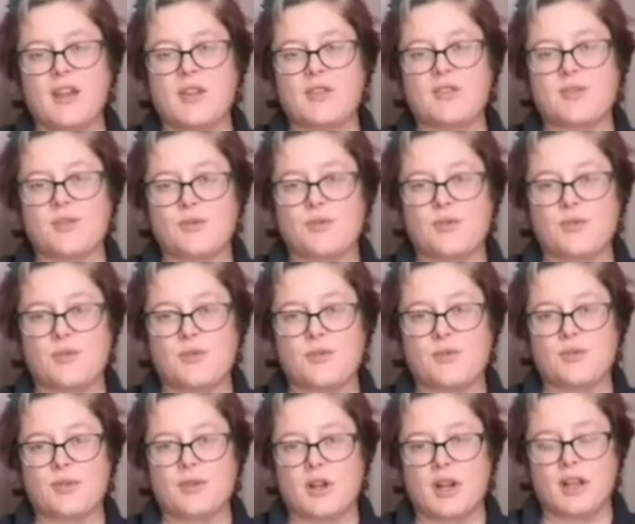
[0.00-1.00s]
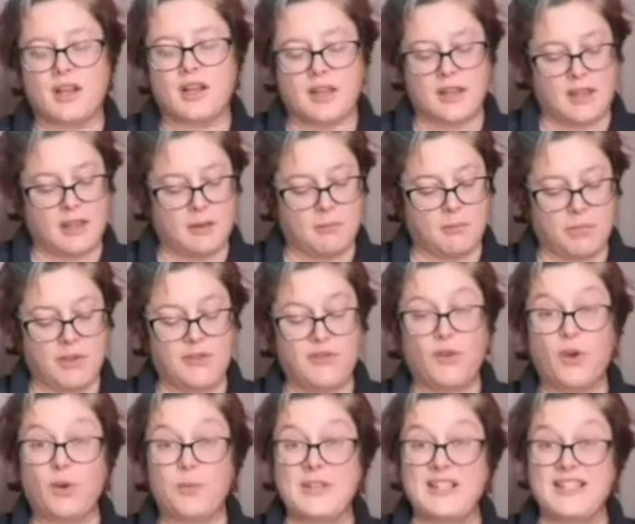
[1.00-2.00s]
So
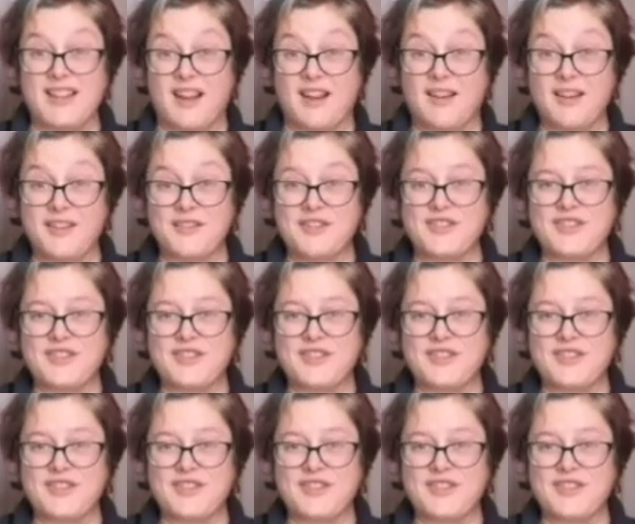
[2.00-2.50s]
before we start,